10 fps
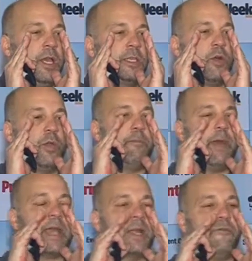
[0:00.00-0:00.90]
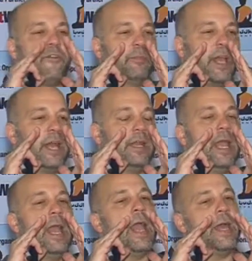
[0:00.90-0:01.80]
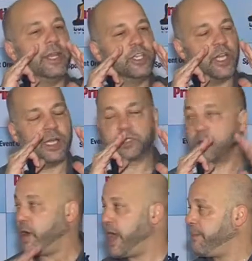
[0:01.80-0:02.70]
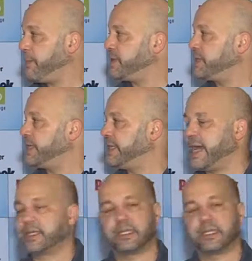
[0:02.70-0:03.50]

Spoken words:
So we back up from that, and it just so happens that